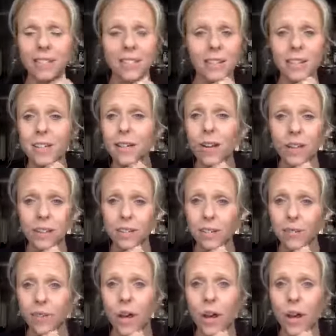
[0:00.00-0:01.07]
It's our
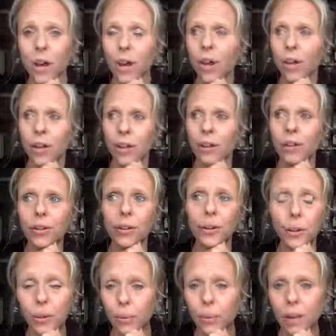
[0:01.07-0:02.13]
knowledge of
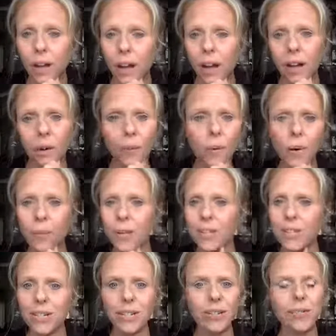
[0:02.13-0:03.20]
who we are, what
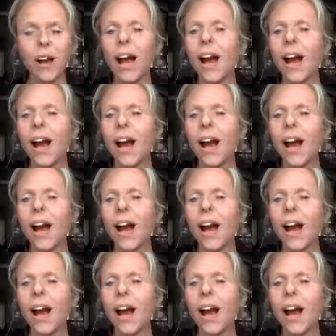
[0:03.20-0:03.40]
we do,